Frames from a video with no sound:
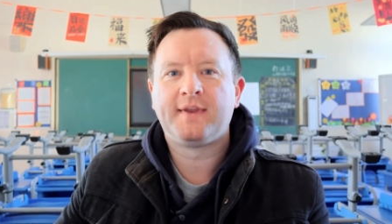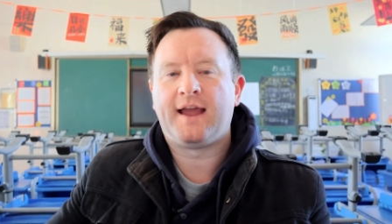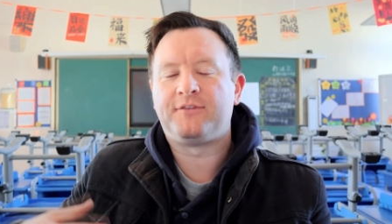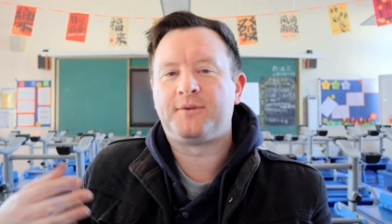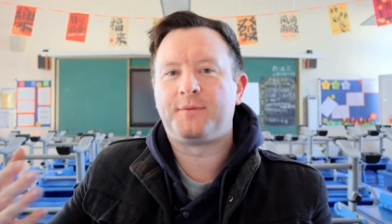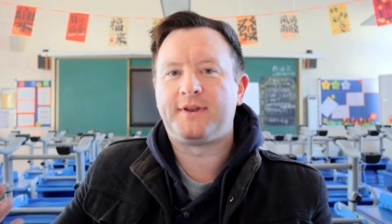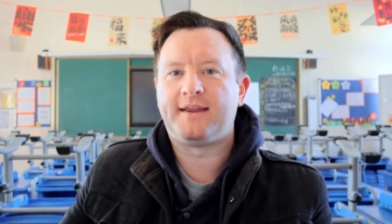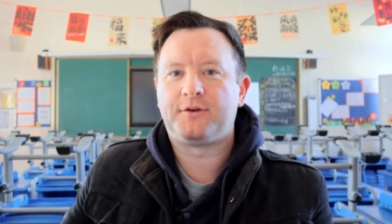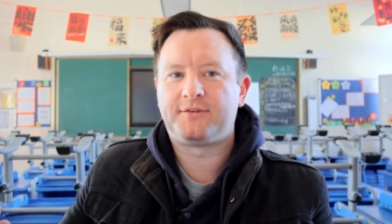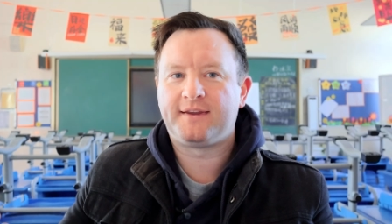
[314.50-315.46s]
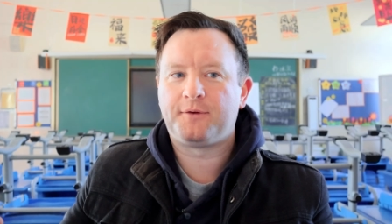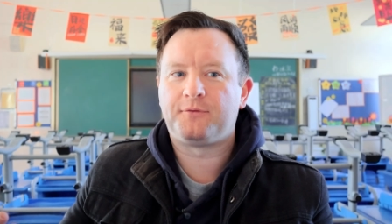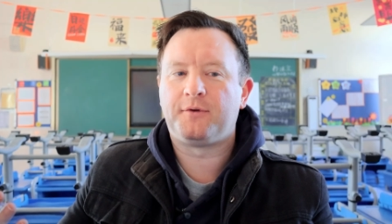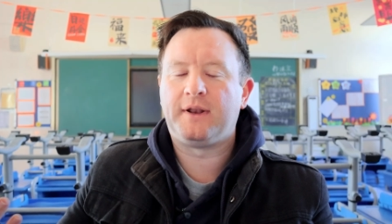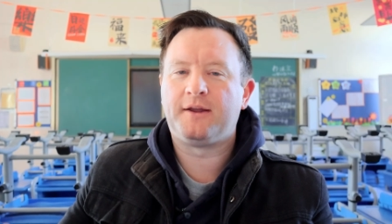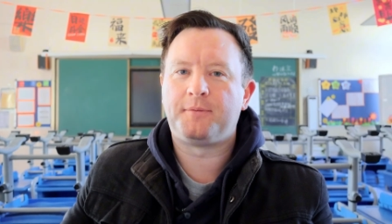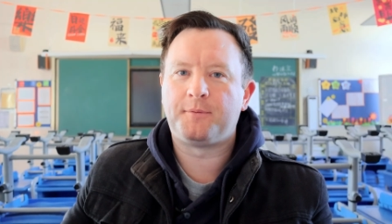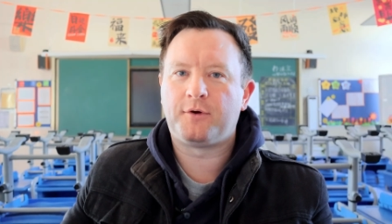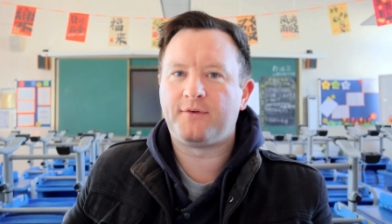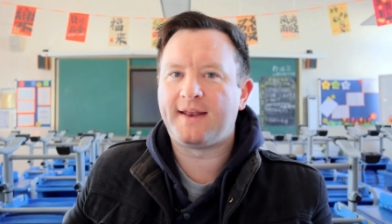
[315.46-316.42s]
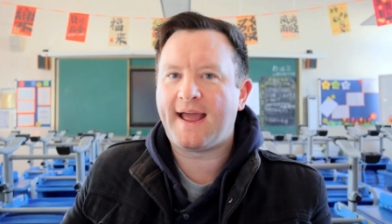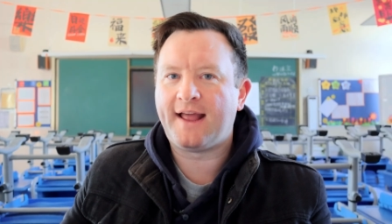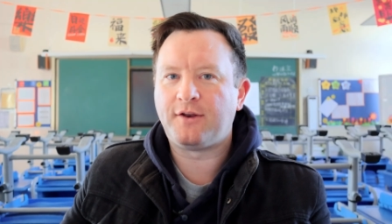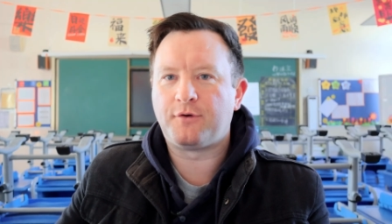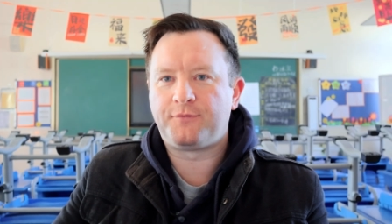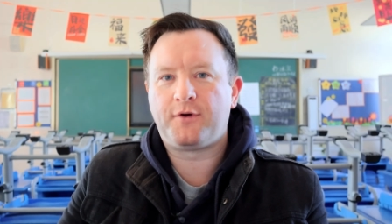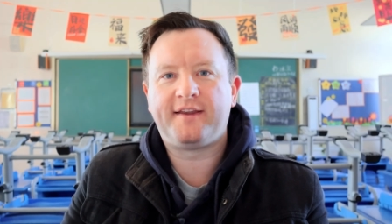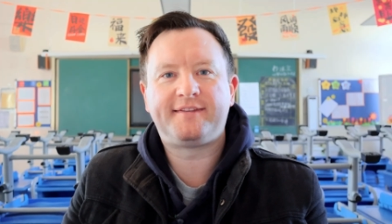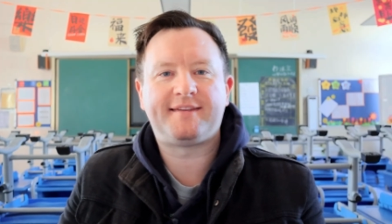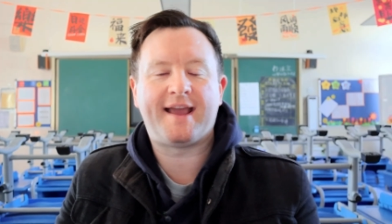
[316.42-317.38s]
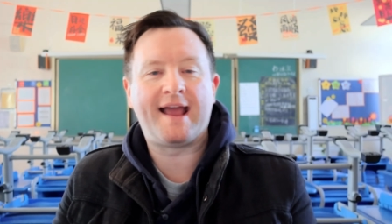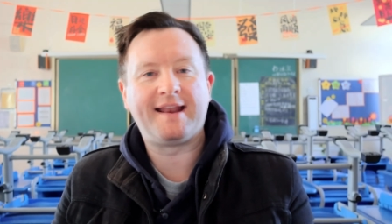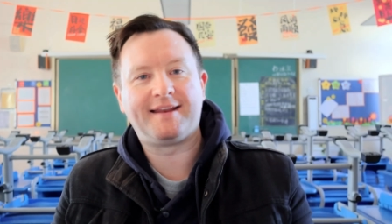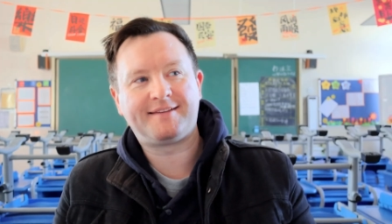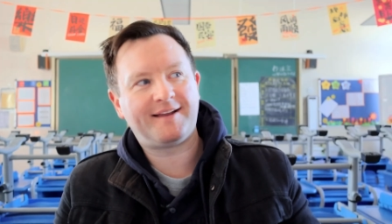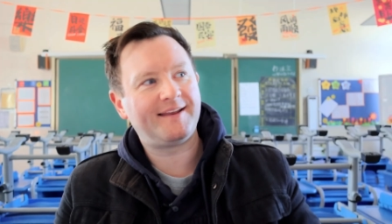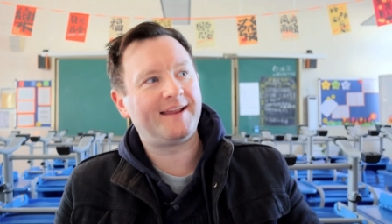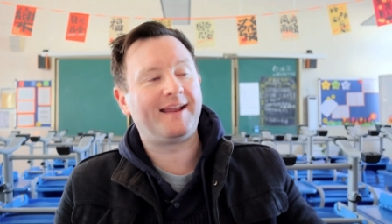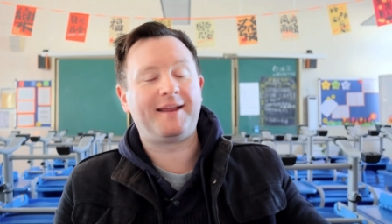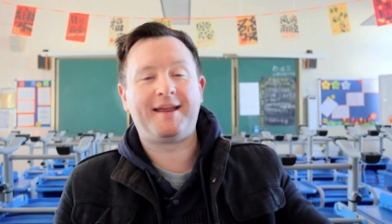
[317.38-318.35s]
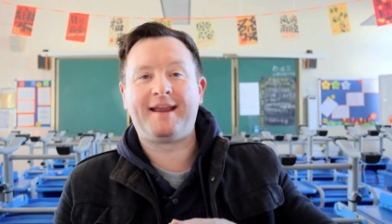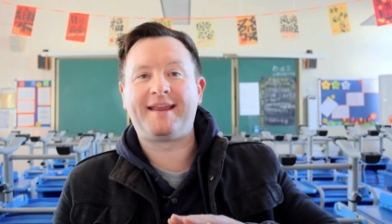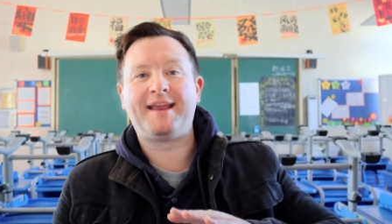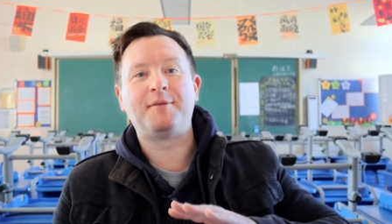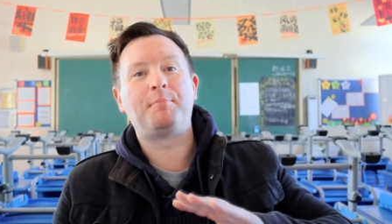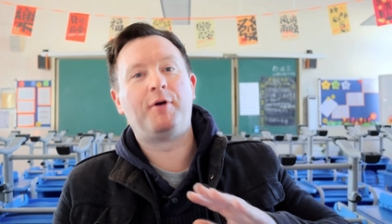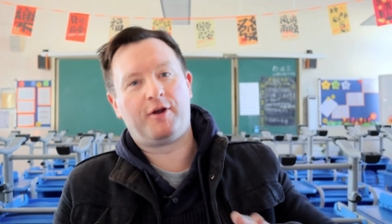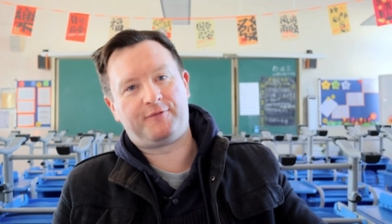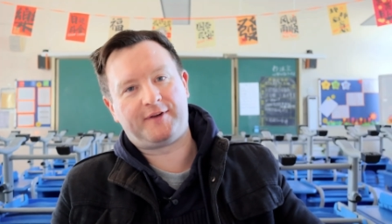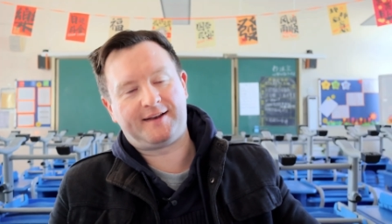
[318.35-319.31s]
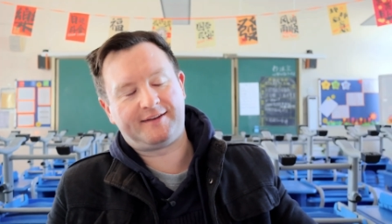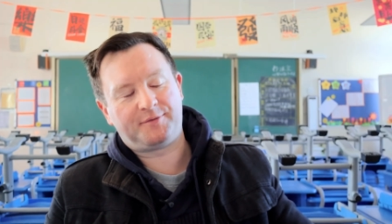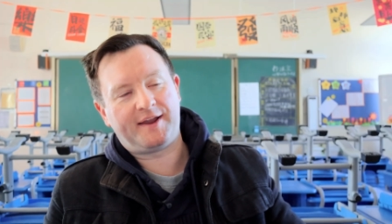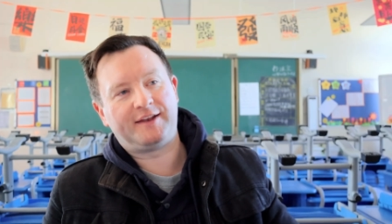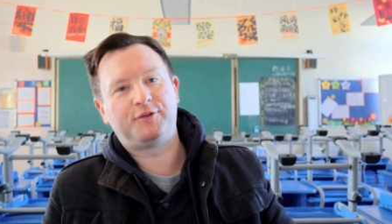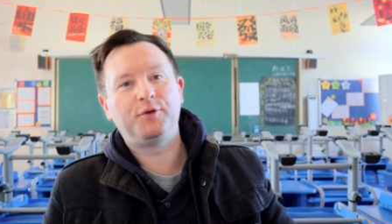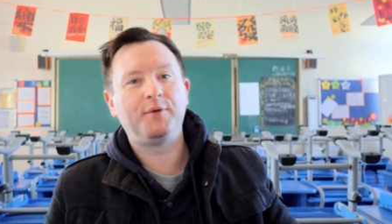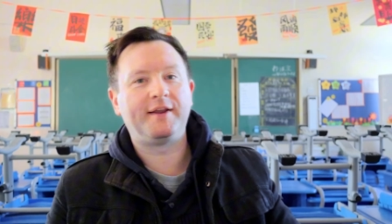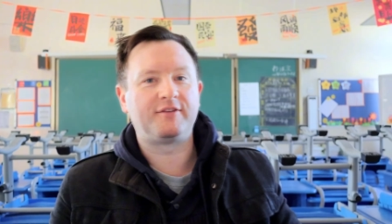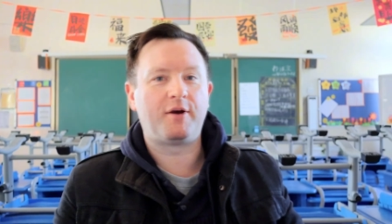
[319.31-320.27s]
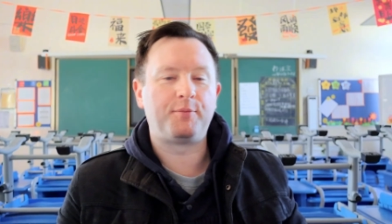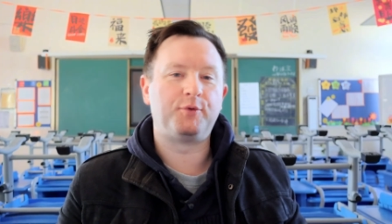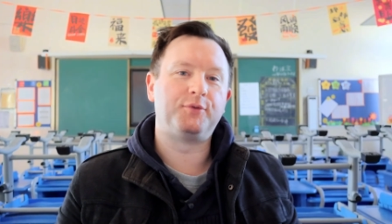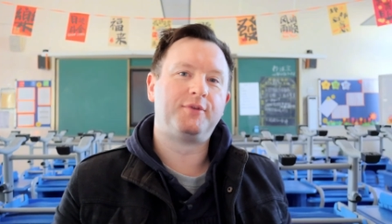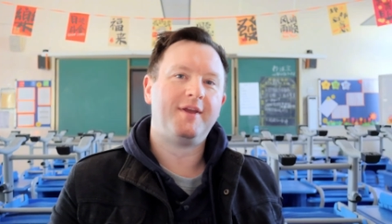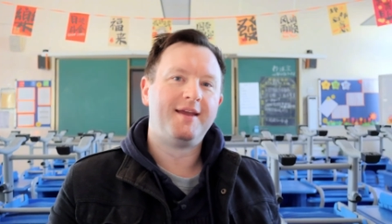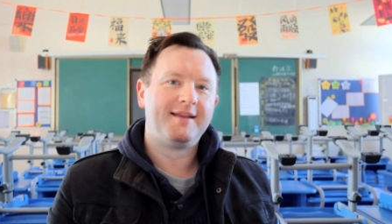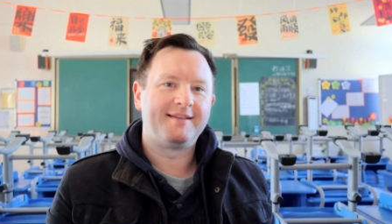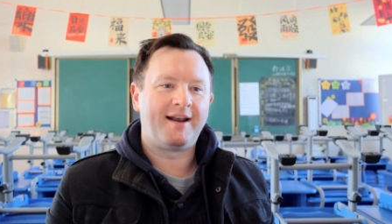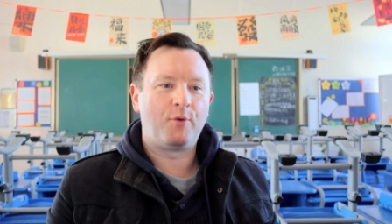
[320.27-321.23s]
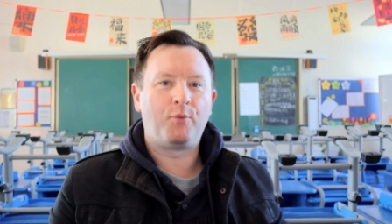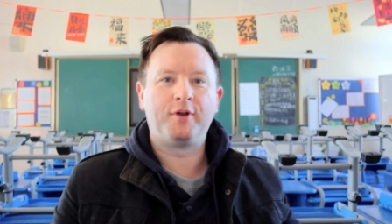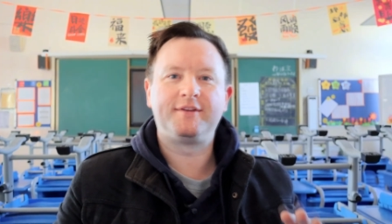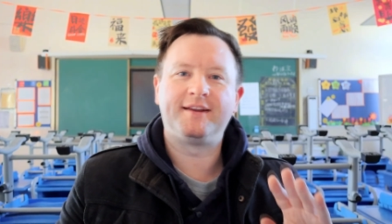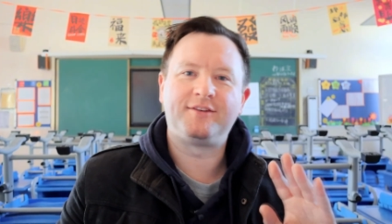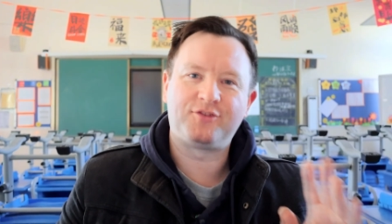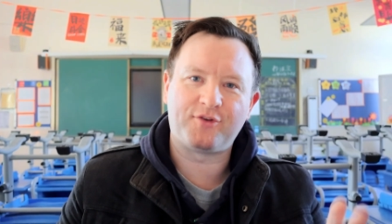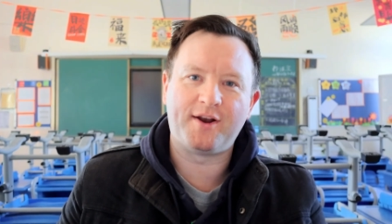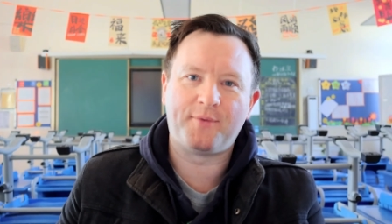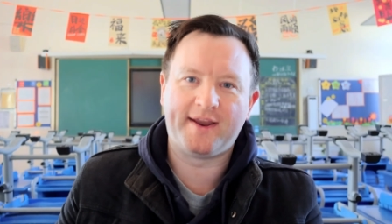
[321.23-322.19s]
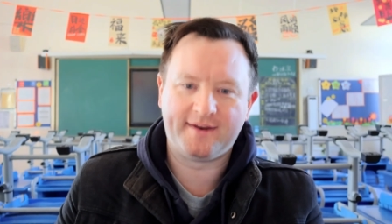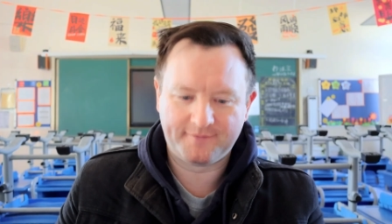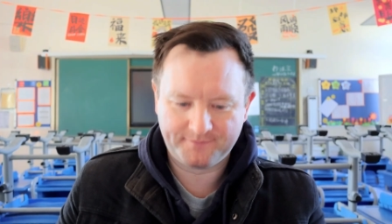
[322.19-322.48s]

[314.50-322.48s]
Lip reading: have somebody else sing it with a little bit more of an adult voice, and it done it again perfectly. So I had 2 examples that I wanted straight away.